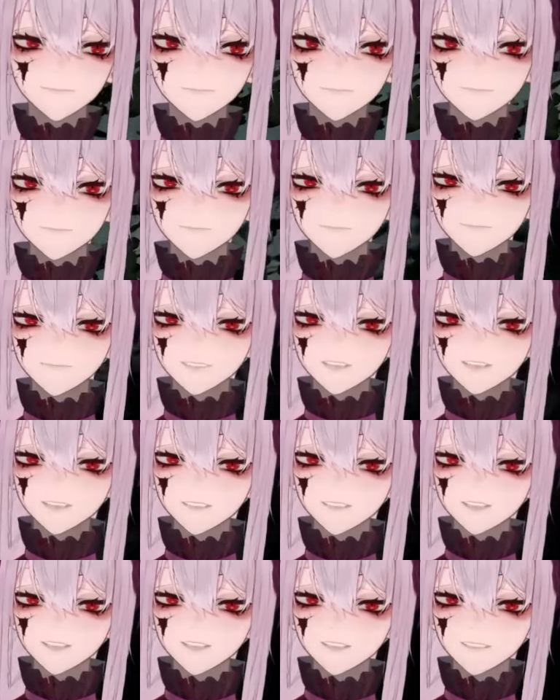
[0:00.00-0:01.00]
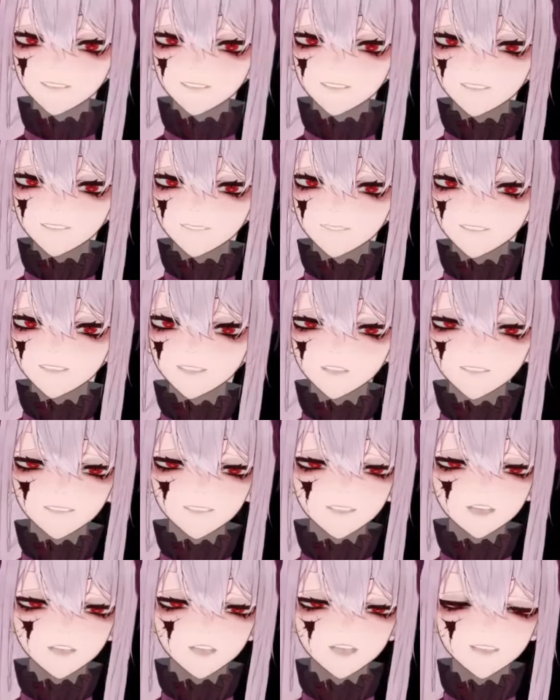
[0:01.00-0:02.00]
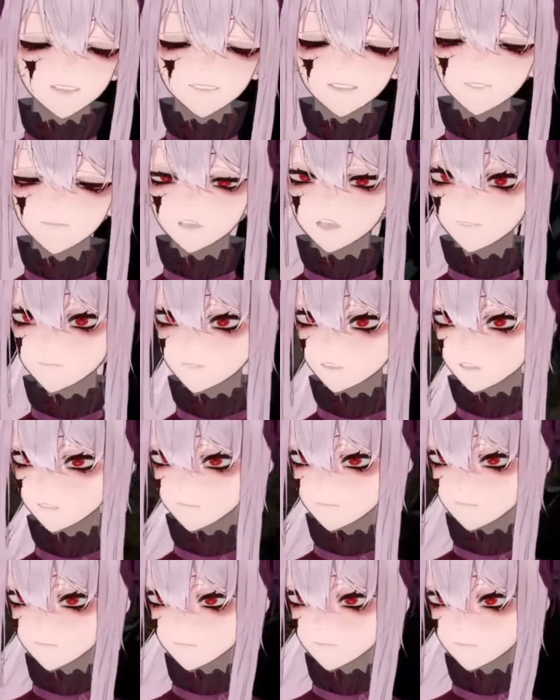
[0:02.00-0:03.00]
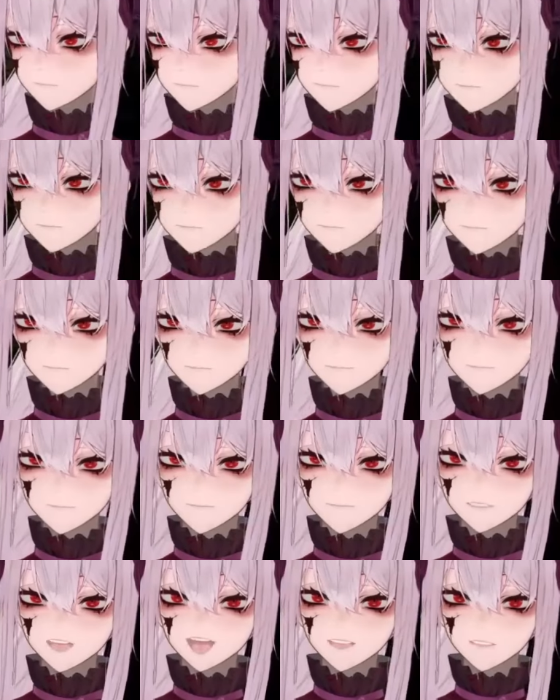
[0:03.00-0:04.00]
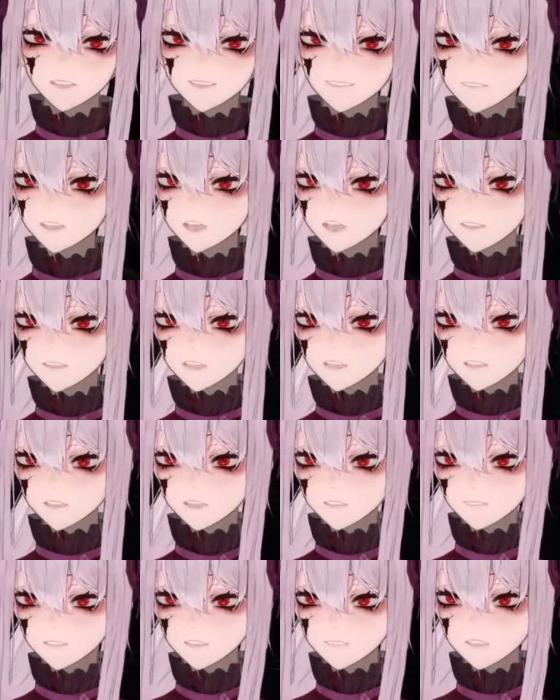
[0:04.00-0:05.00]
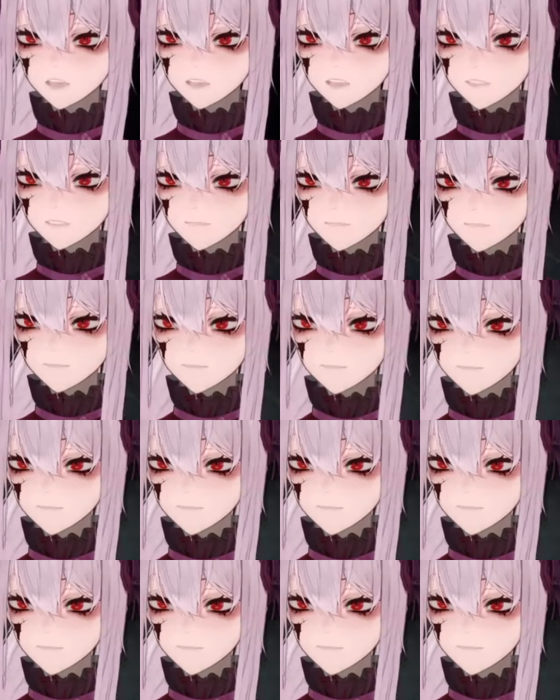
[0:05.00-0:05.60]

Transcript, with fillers: Yeah, you mean the dogs? Fuck you. I'm not calling the horses dogs.